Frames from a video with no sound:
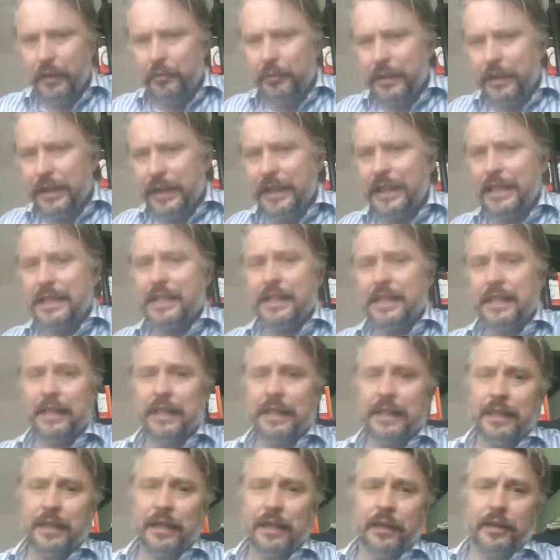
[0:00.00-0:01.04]
But it is,
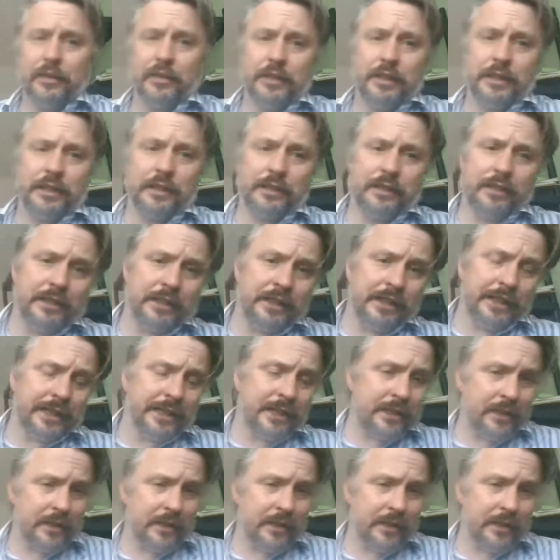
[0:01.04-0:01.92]
the